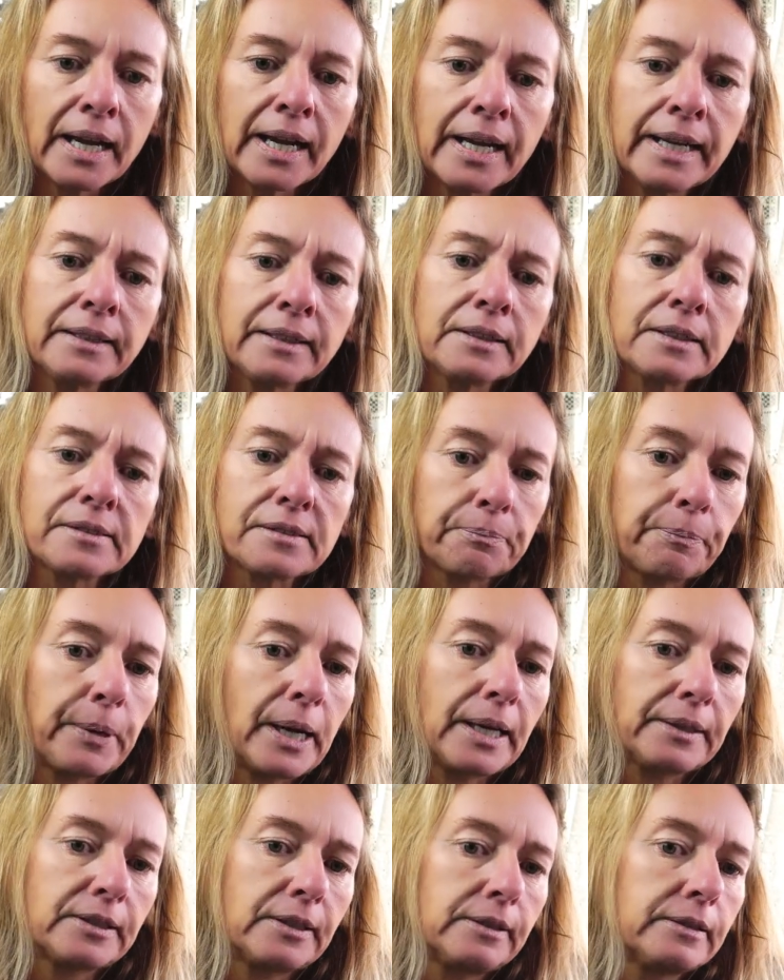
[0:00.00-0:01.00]
And this
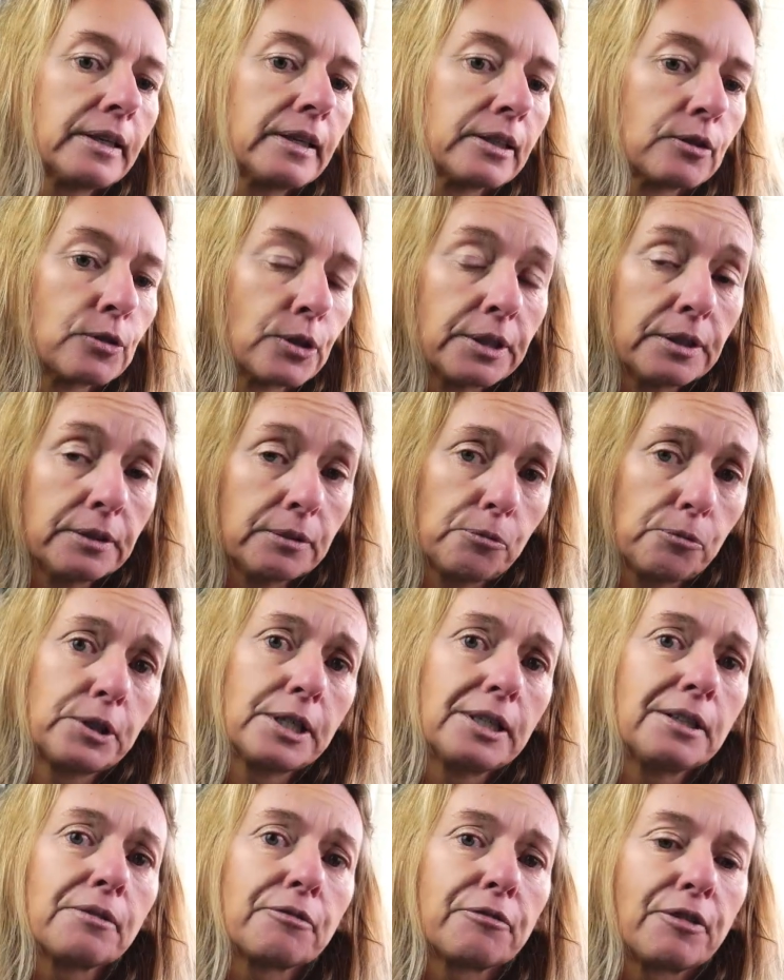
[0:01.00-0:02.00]
pattern I couldn't
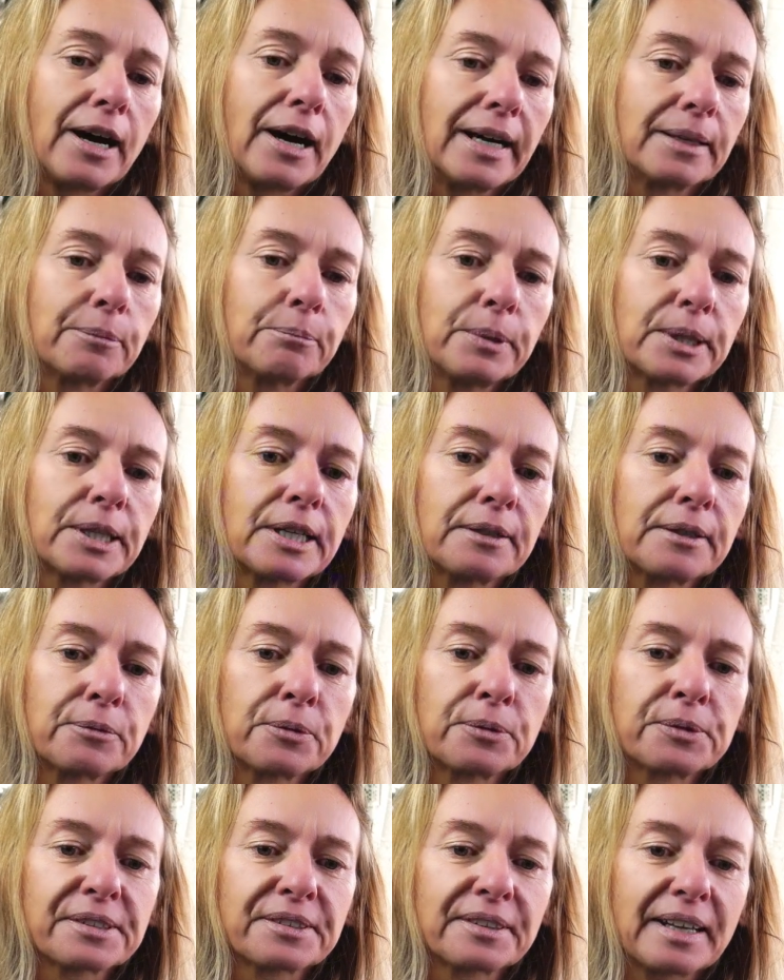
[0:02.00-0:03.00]
really find, but
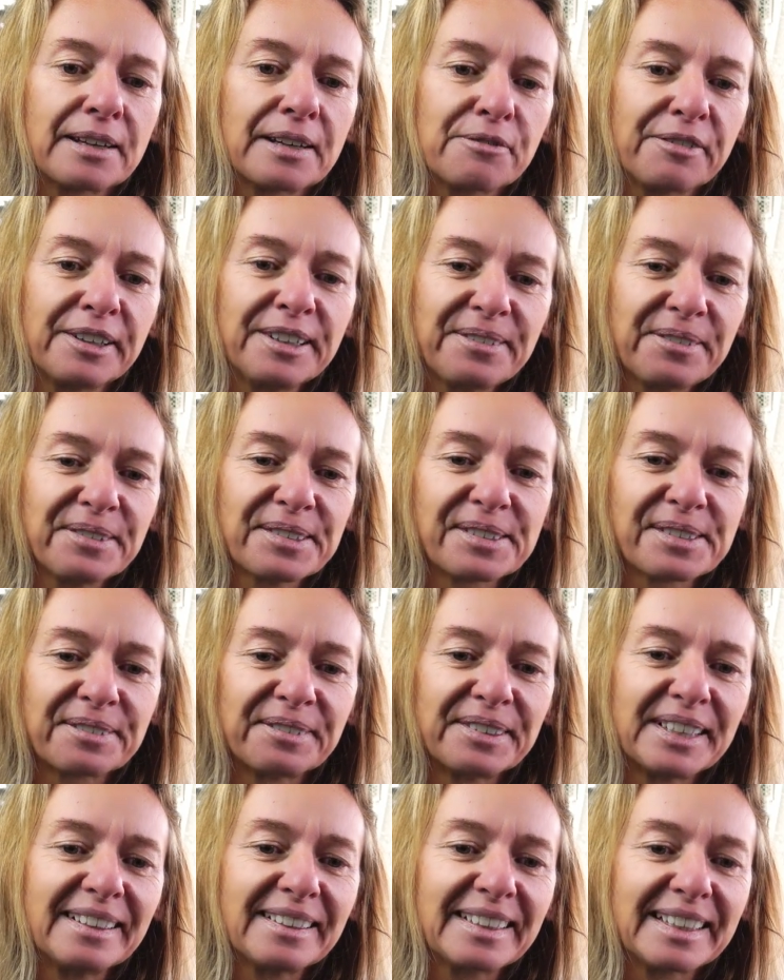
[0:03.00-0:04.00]
I think it was
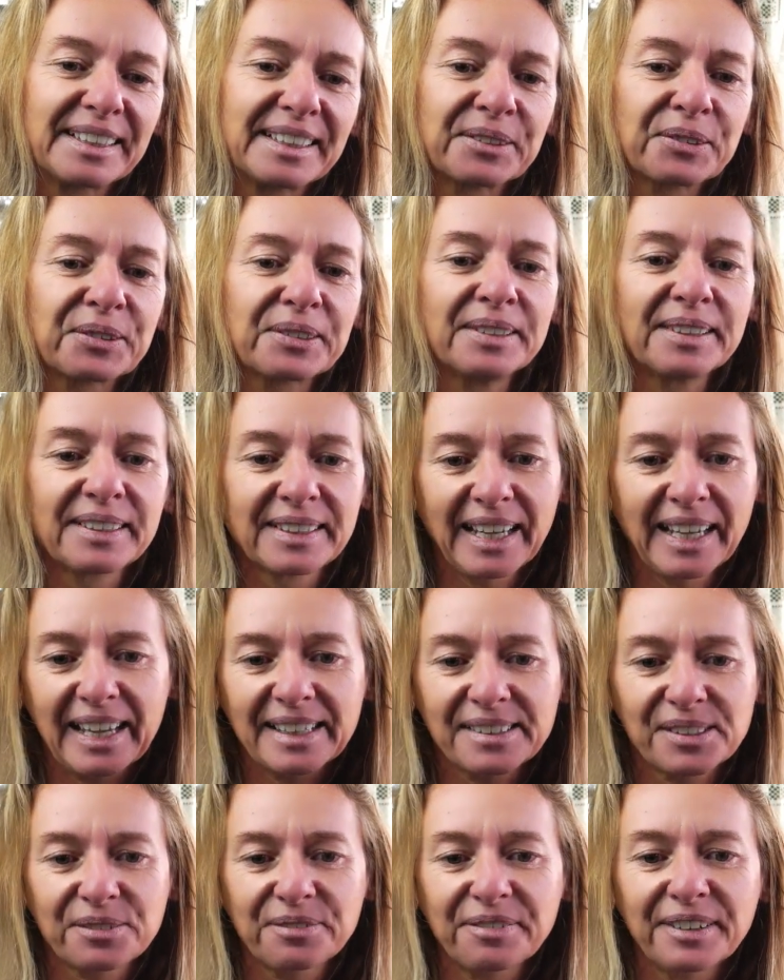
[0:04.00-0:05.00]
really cute, the
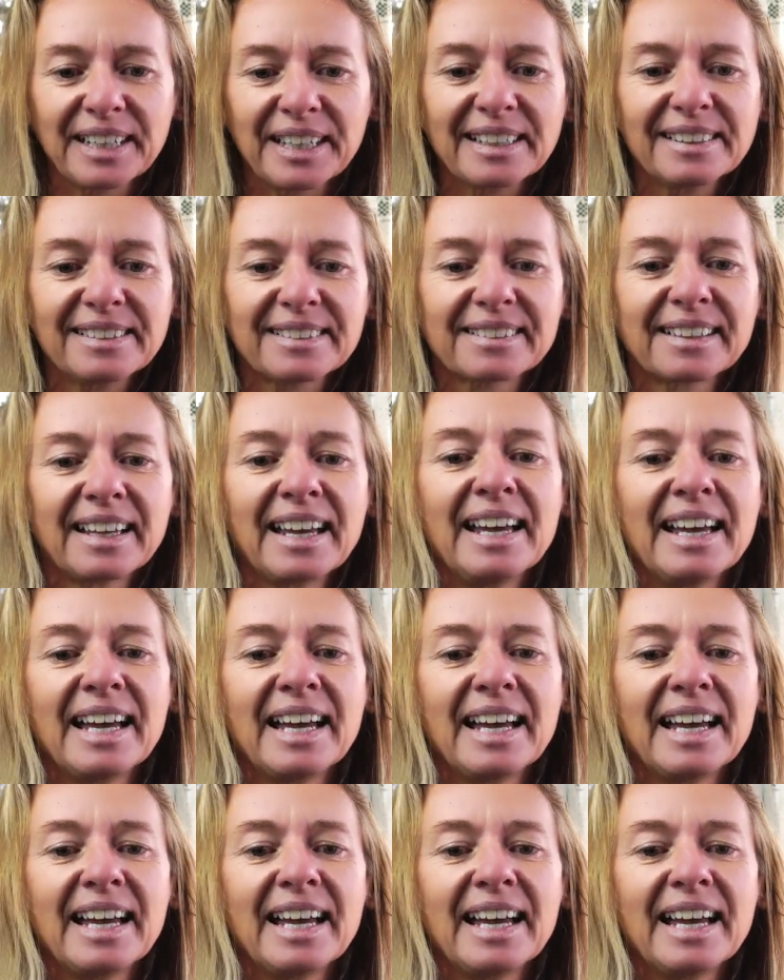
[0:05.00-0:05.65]
cat's face.